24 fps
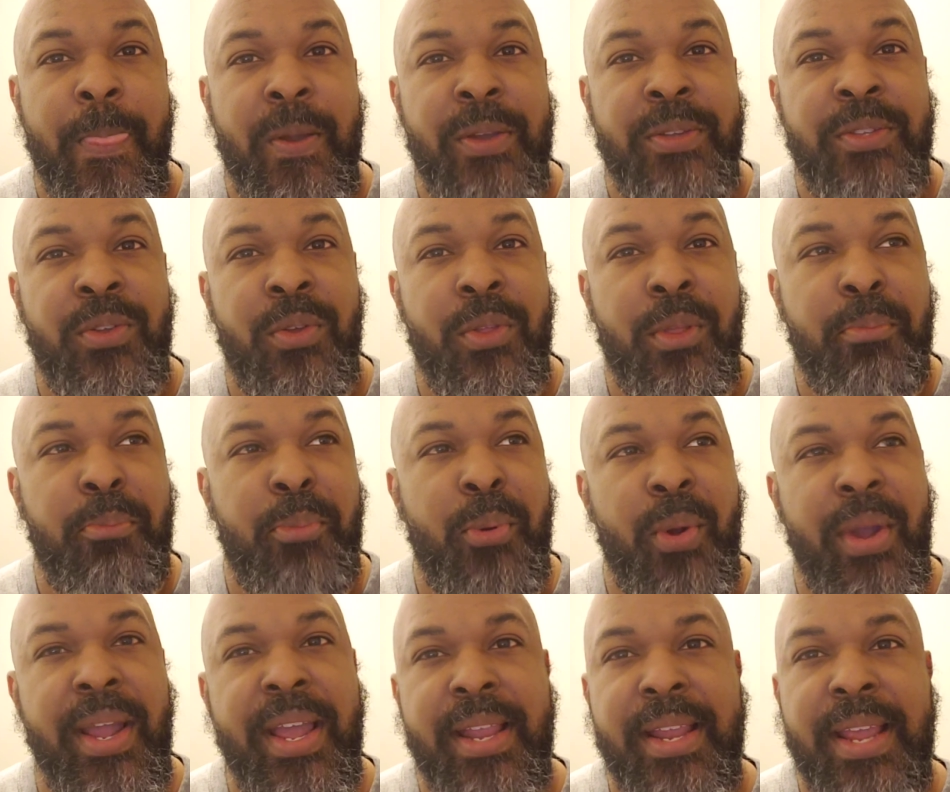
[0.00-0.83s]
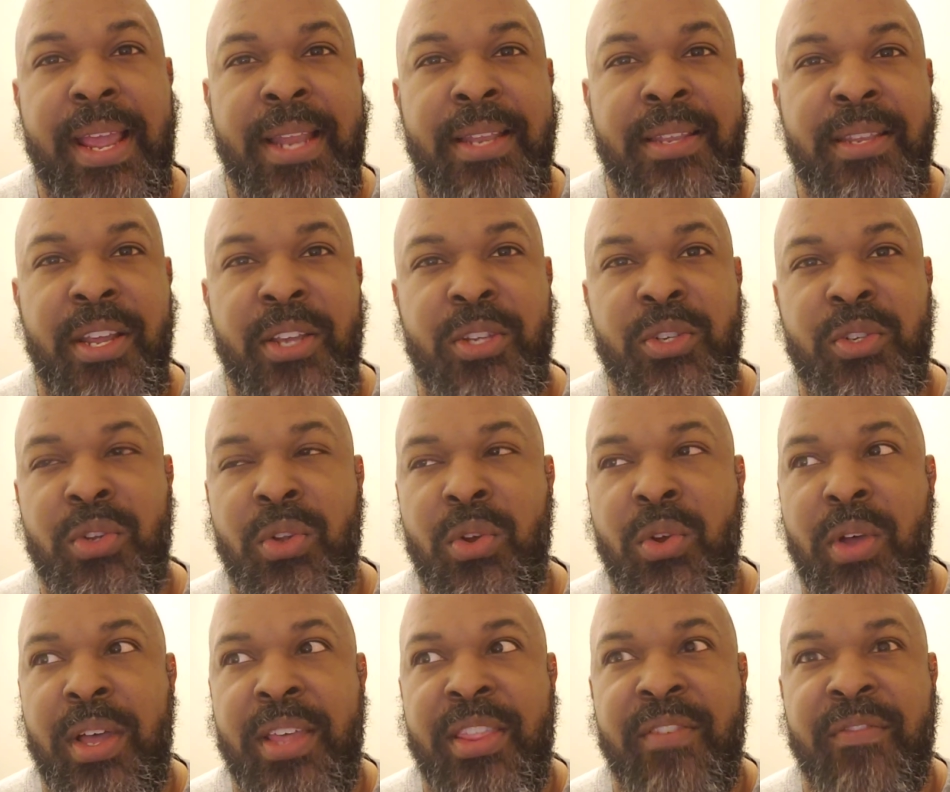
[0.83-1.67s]
So the print and
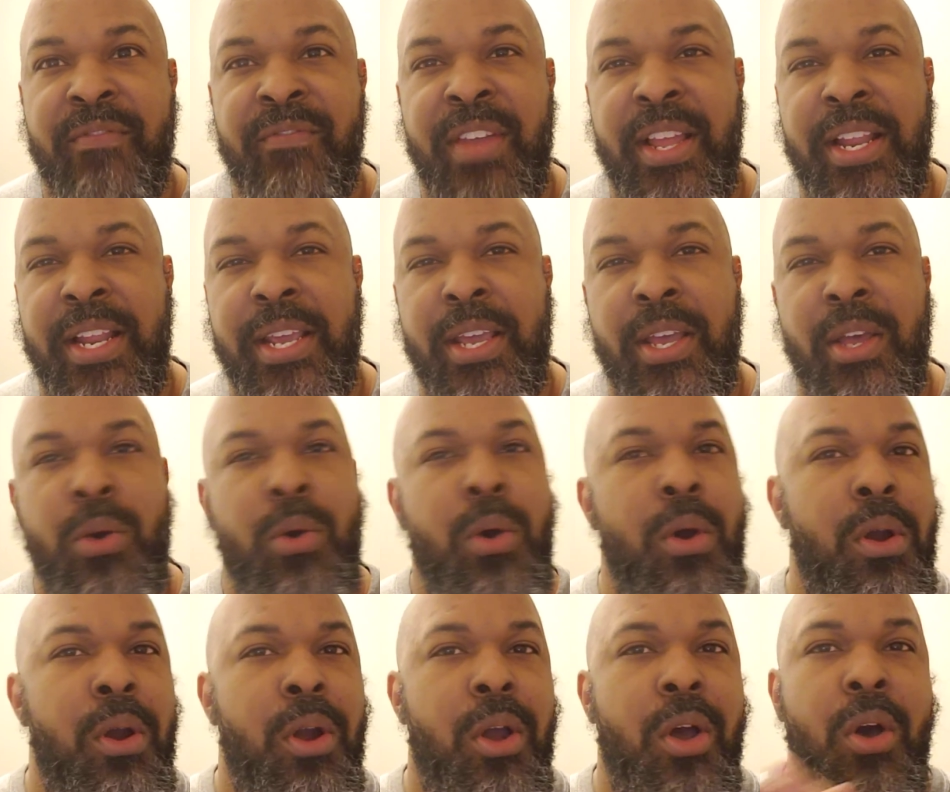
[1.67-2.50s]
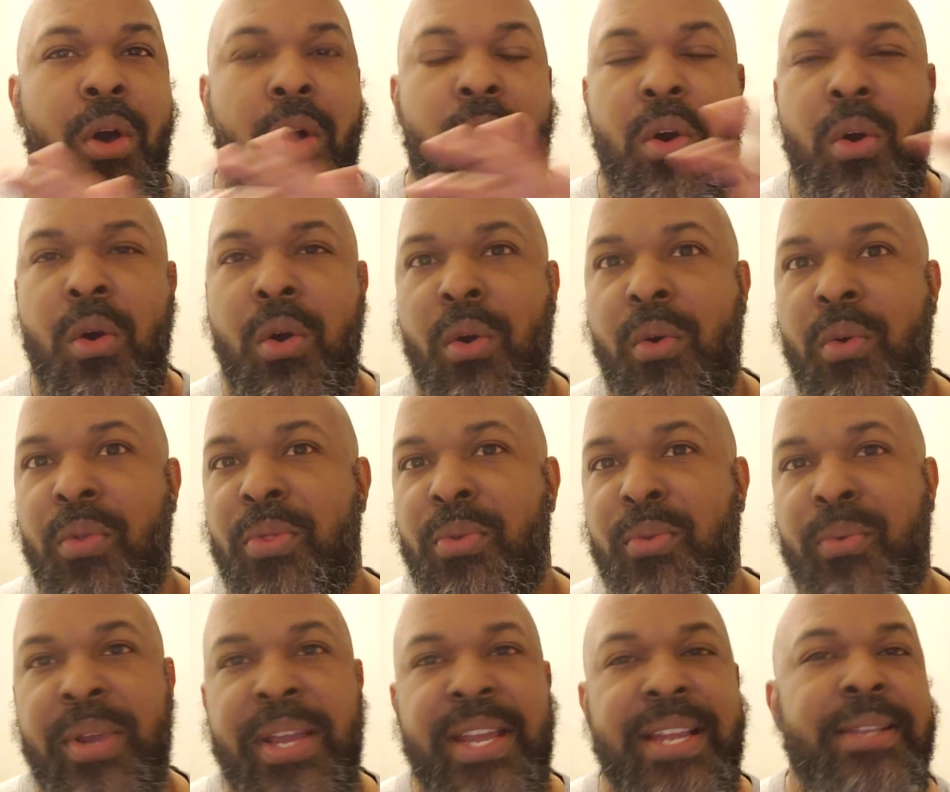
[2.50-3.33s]
digital and the video are all
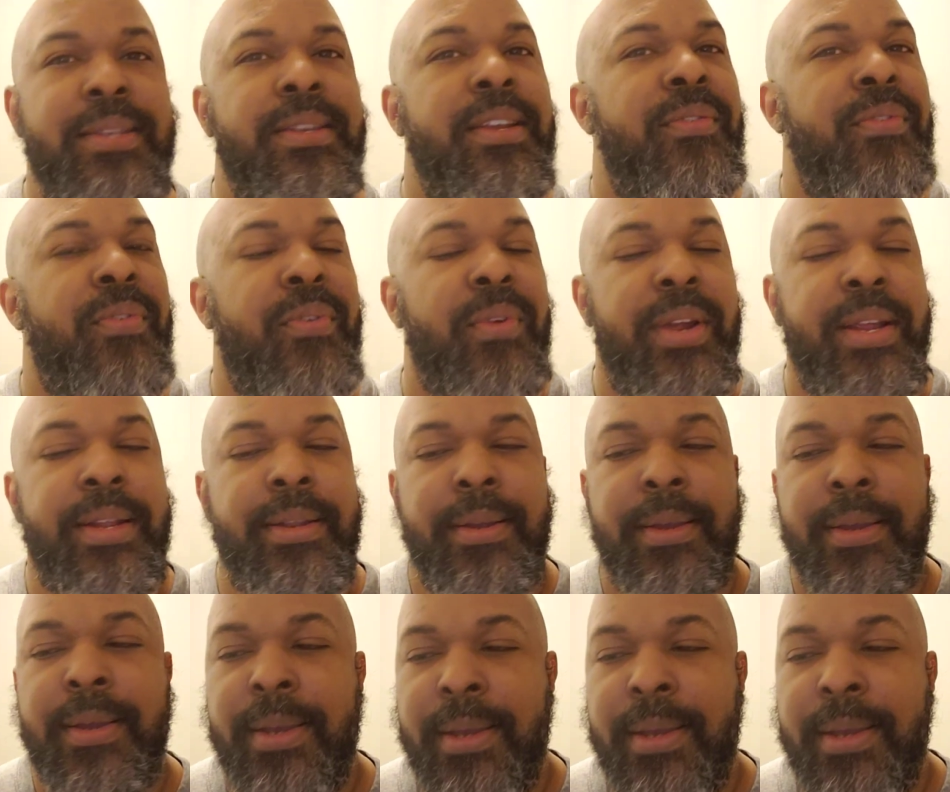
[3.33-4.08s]
three different.